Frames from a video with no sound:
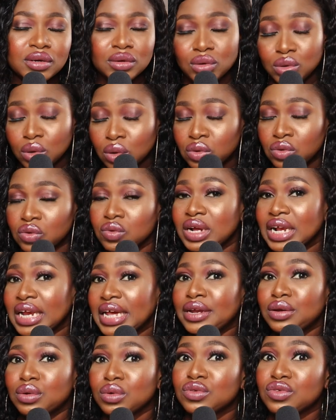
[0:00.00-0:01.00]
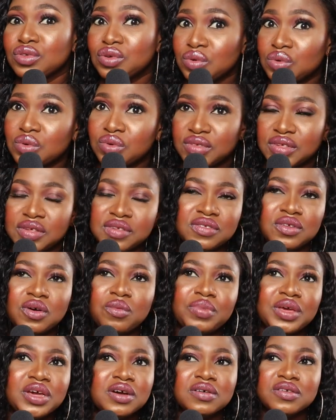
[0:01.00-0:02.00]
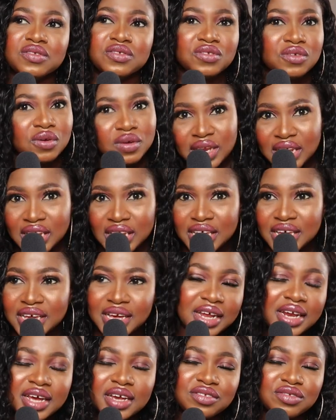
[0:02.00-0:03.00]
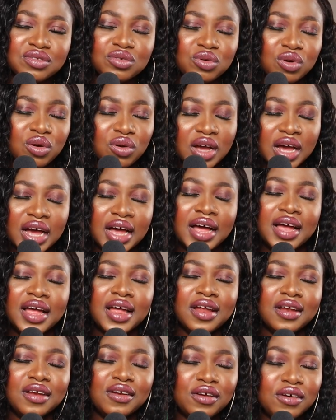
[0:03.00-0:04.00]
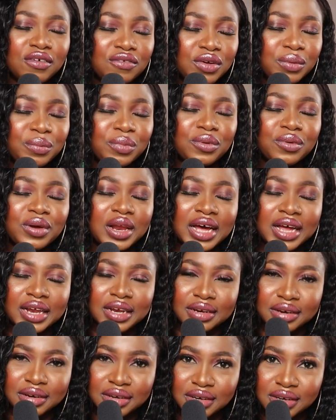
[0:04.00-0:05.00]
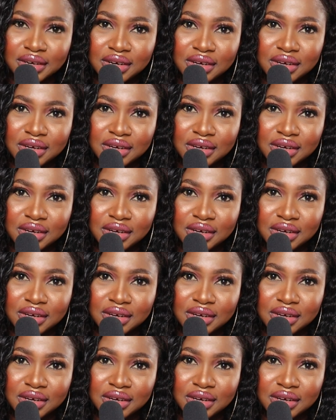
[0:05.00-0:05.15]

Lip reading: not to clear those goods is not because suddenly Ghana is no longer lovable and